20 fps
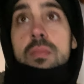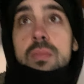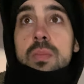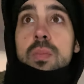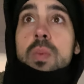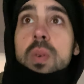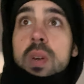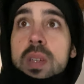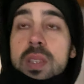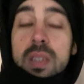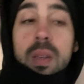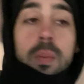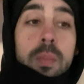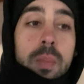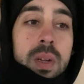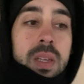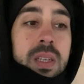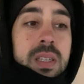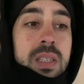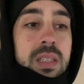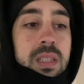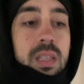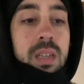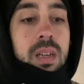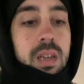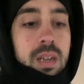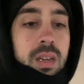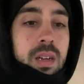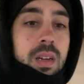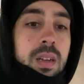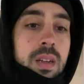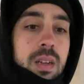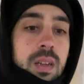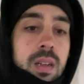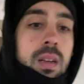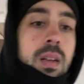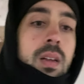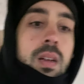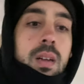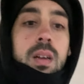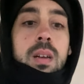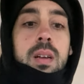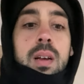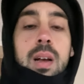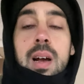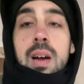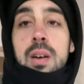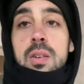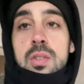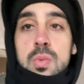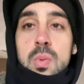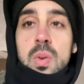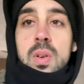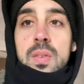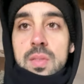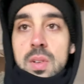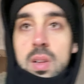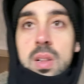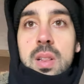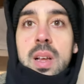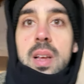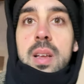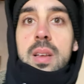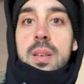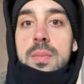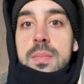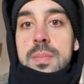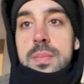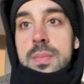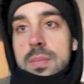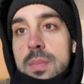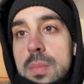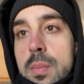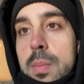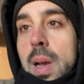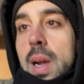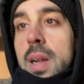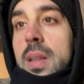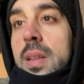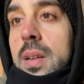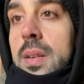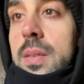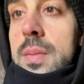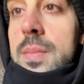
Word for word: what somebody's uh, house would have looked like back then.